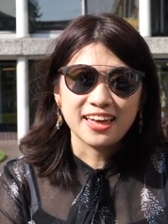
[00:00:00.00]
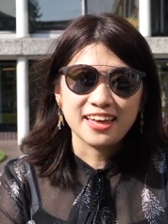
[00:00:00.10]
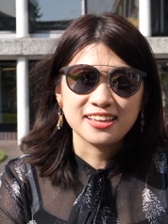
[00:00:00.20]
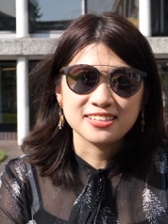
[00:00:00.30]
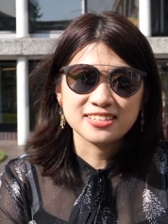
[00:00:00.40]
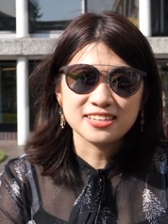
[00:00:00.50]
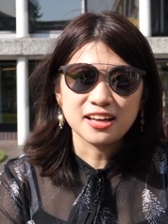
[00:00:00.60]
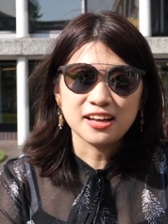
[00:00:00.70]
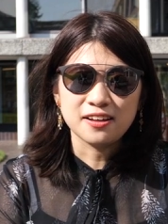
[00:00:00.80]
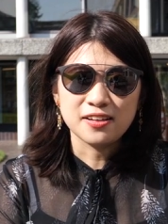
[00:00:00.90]
And
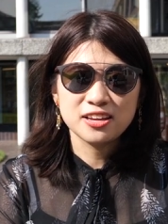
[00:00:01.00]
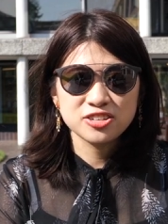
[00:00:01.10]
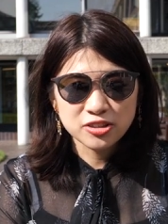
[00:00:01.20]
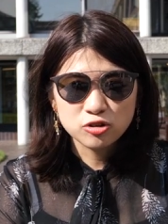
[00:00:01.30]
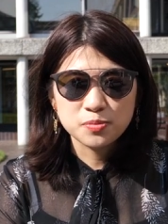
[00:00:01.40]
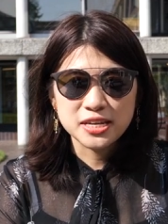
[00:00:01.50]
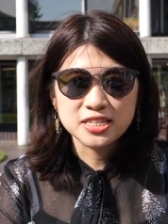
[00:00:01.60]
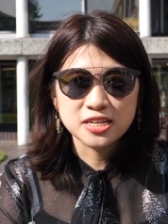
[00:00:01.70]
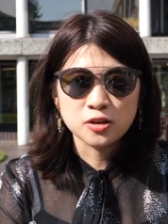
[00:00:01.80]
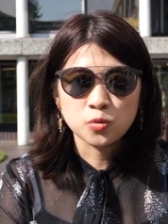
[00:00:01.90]
in general
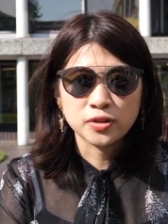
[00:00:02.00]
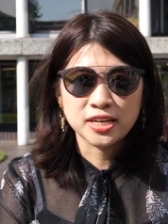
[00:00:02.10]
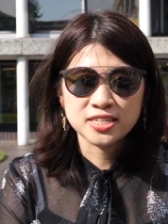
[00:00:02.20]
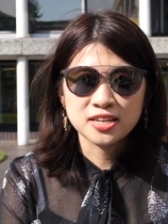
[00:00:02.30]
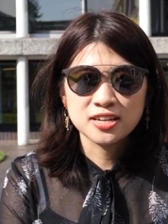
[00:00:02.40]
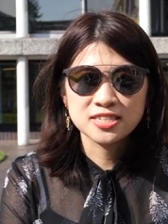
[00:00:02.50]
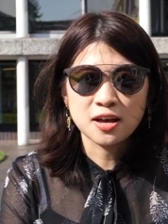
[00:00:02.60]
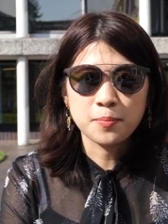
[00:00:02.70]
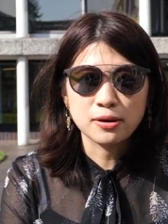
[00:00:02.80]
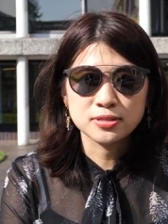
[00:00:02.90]
meeting, we discuss
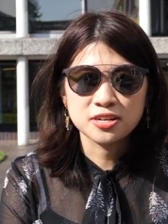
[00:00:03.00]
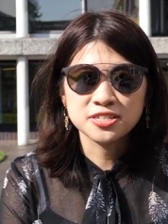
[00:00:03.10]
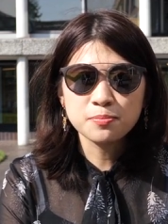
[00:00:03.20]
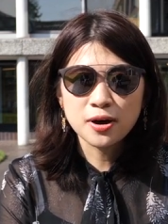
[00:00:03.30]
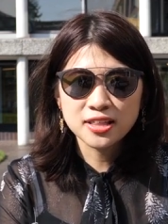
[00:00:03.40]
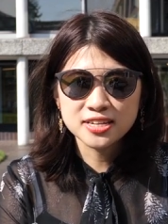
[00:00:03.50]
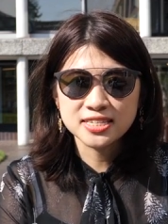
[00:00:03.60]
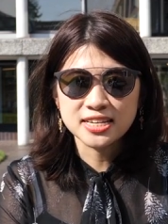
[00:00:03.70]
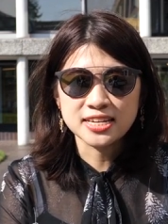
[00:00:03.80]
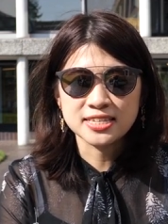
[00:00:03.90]
about certain
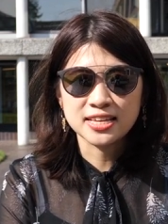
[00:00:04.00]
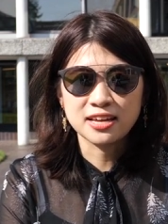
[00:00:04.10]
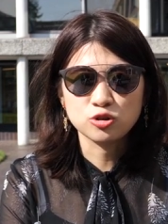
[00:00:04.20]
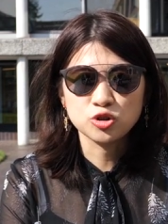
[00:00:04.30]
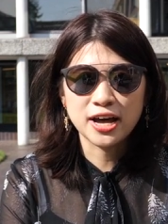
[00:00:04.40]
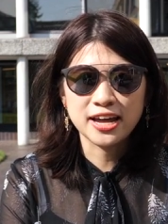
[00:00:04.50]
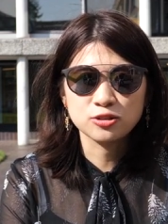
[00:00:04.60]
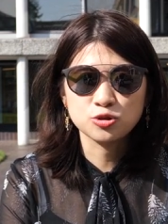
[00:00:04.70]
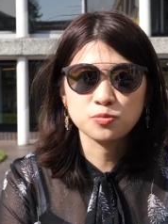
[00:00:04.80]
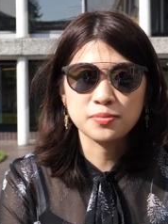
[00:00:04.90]
policies and
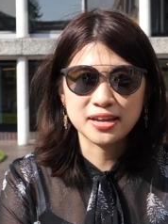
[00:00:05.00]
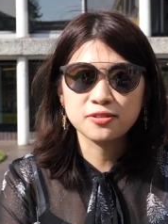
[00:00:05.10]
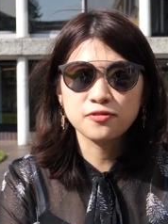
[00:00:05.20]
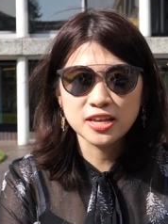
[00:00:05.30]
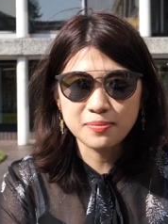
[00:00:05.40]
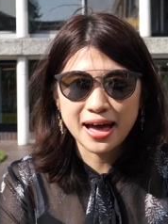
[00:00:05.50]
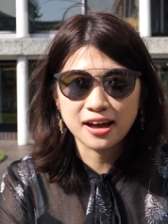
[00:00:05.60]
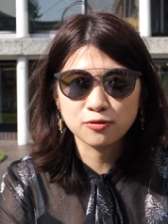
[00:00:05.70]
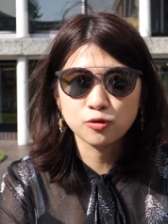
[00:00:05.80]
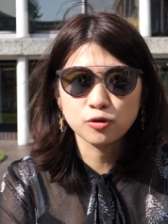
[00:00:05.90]
trying to make
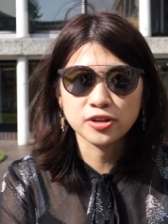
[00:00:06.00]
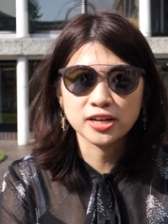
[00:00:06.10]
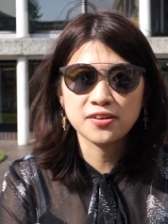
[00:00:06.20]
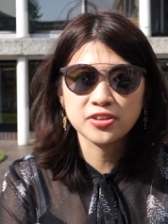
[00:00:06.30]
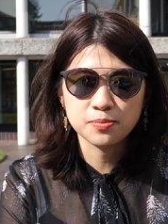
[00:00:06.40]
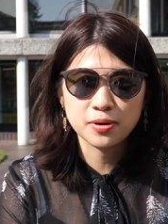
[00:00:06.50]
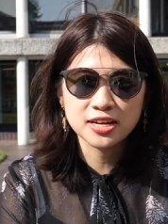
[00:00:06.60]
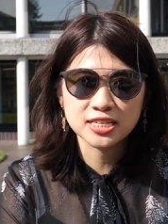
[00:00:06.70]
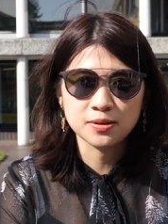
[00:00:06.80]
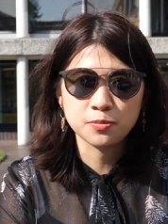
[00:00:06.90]
feedback for the governing
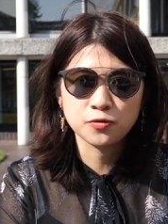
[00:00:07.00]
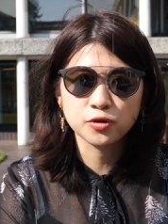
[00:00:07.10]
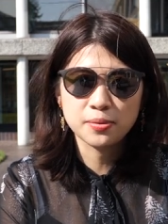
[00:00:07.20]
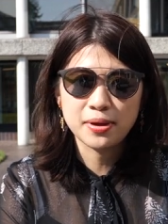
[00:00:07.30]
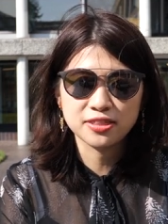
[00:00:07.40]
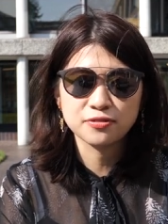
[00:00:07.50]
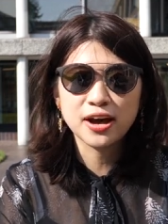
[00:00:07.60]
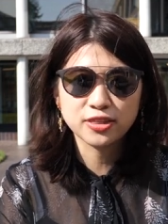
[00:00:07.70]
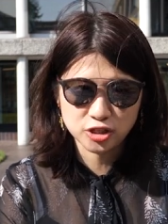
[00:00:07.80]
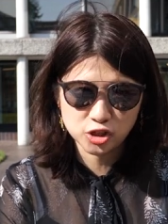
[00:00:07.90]
body before they make the
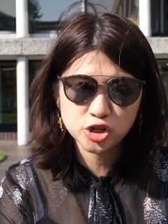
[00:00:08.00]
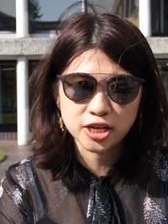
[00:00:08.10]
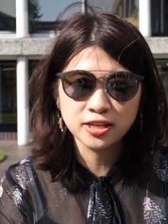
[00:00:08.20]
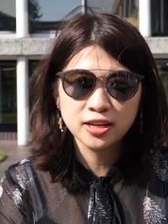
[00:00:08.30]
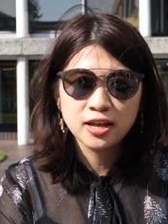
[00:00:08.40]
final decision.